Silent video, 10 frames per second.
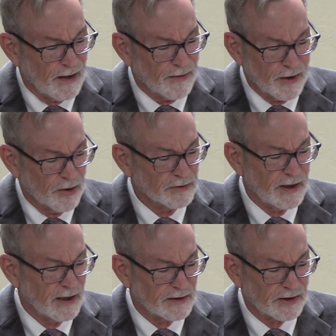The
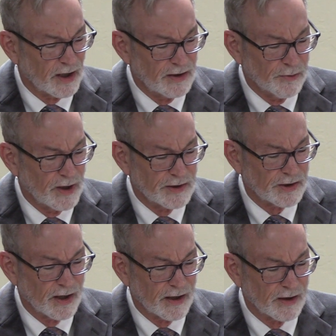only
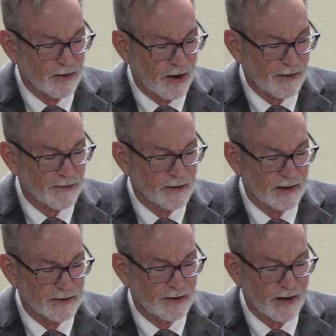extenuation I can offer
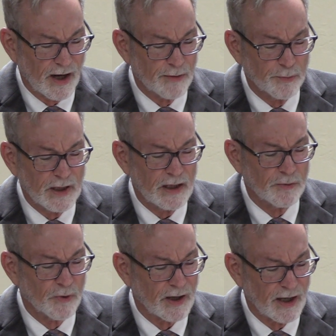is that I
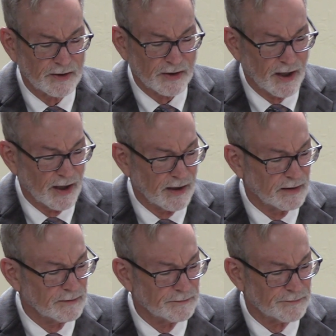mean what I say
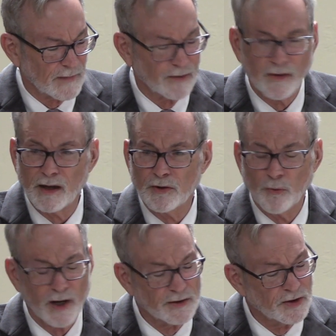and that it
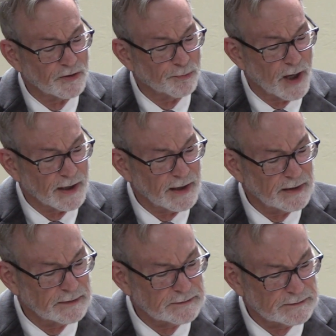raises money.
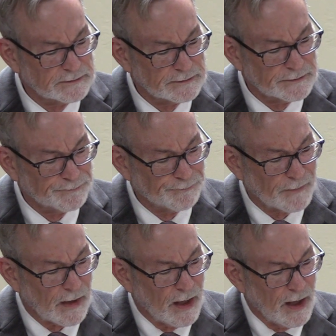
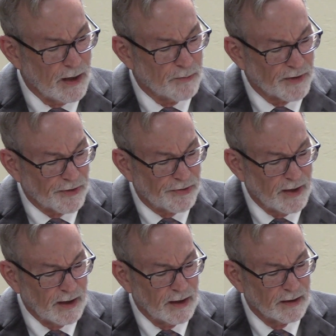But the
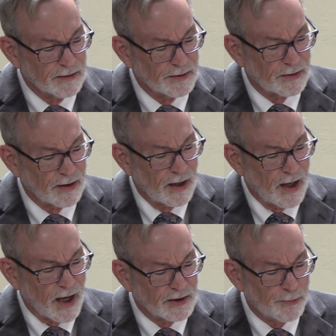thing is,
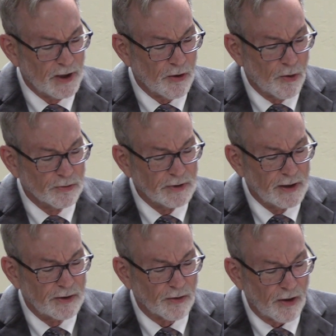I speak
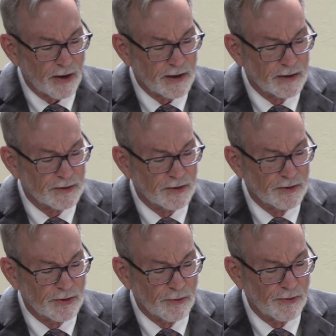only to
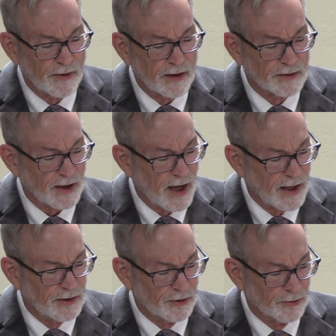audiences who think as
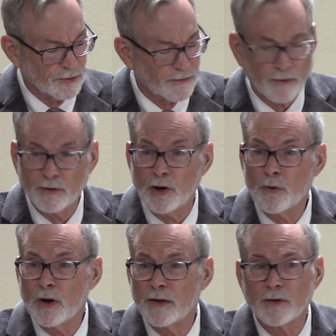I do, for
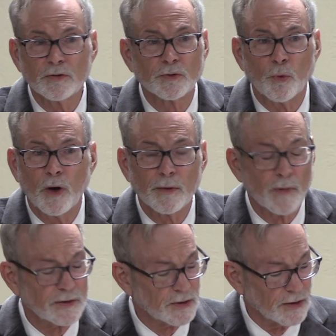no others want
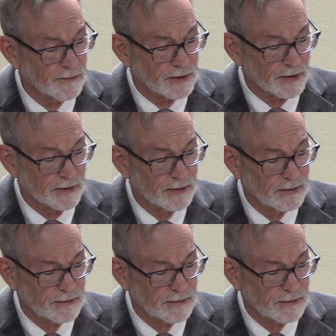my services.